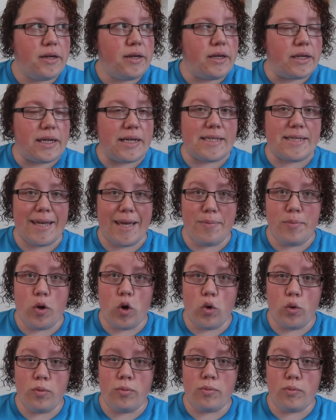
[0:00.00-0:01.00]
Because I'm
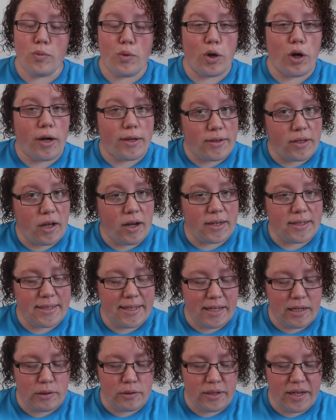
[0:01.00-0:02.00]
home. We're on
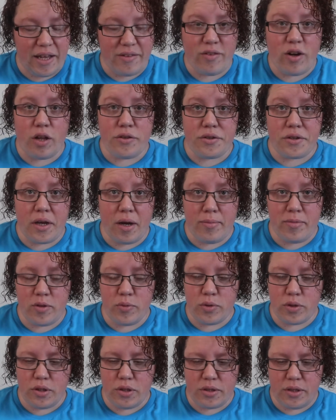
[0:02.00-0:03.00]
lockdown. I have all the time in the
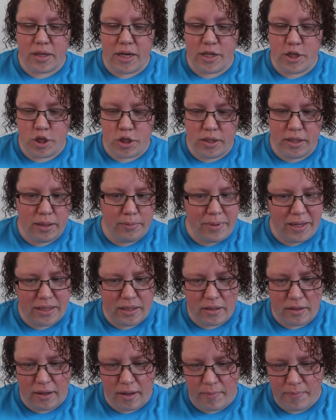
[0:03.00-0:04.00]
world. I just need to make
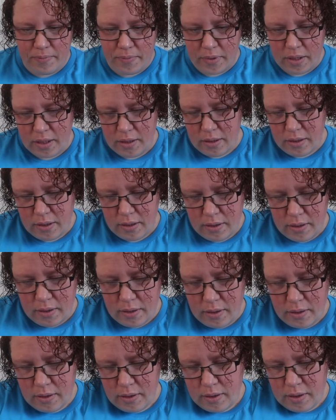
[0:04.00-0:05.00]
the time.
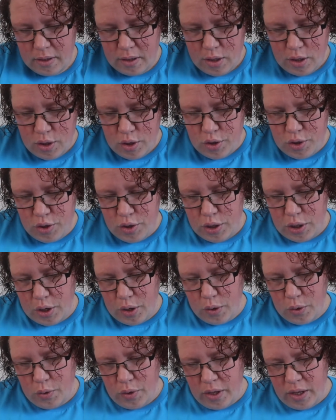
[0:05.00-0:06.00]

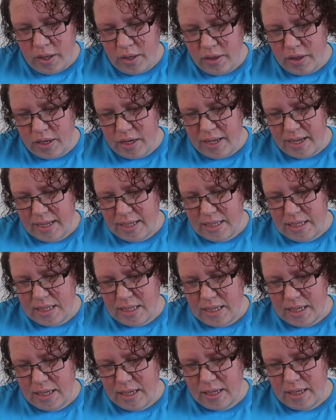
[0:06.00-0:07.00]
So, the next
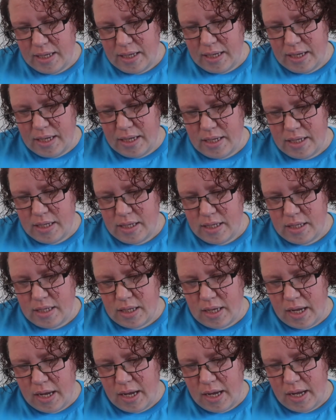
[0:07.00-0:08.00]
thing is
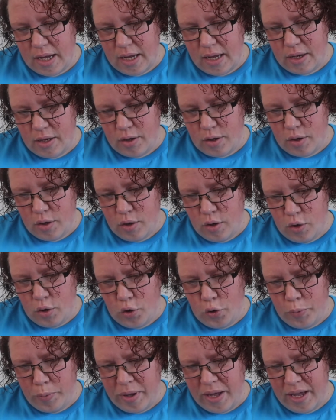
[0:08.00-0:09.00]
uh,
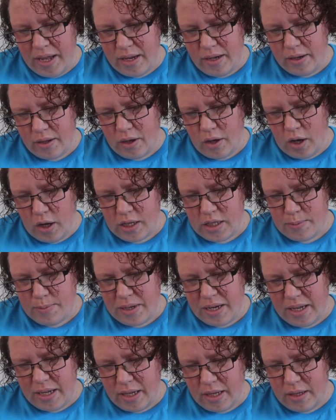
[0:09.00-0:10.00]
Nomad
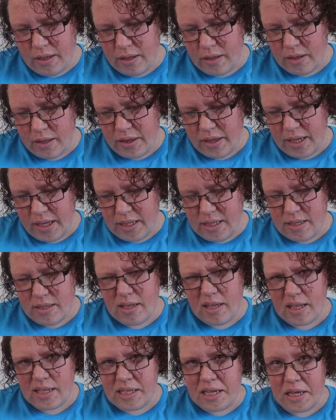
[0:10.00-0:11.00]
Cosmetic. I think it's
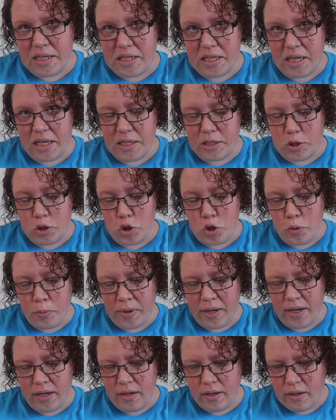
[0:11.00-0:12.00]
that's how you say it, is
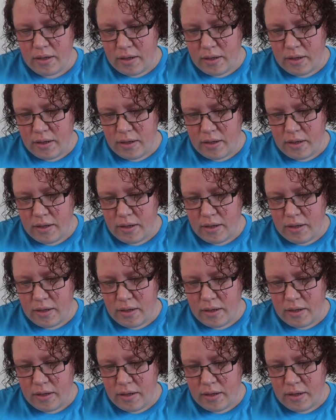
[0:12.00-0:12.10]
Nomad.